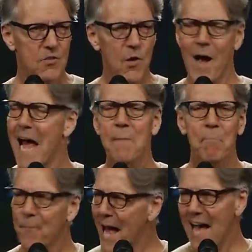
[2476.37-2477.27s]
So,
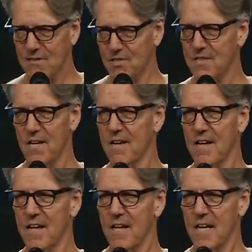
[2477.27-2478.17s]
at best,
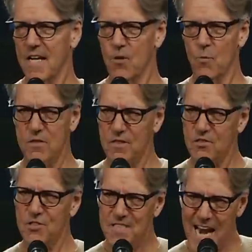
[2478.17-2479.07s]
it was
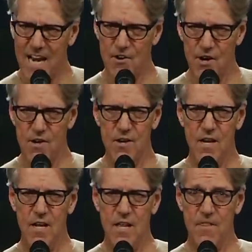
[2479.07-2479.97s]
a
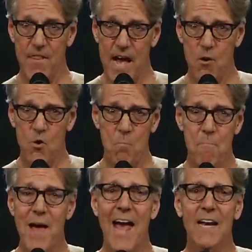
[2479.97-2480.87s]
standard that
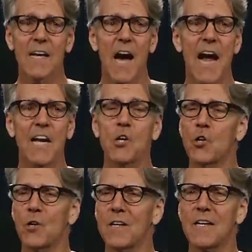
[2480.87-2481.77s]
mankind
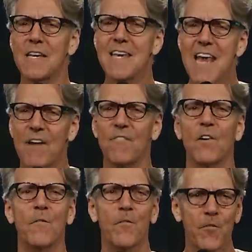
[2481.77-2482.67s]
could
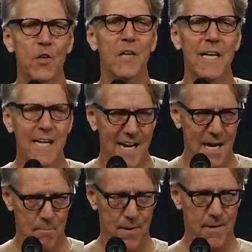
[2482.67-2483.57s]
never fully
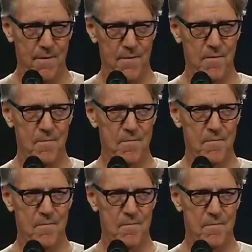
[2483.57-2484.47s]
keep.
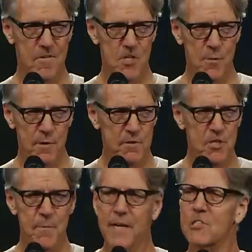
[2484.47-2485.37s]
So it
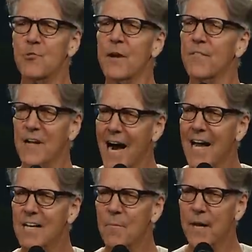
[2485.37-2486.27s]
was the ministry of
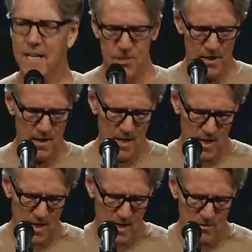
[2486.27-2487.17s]
condemnation,
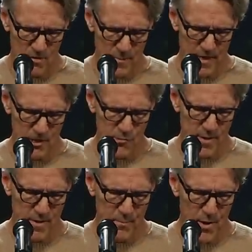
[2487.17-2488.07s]
it was the
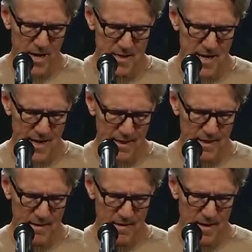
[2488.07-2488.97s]
ministry that brought death.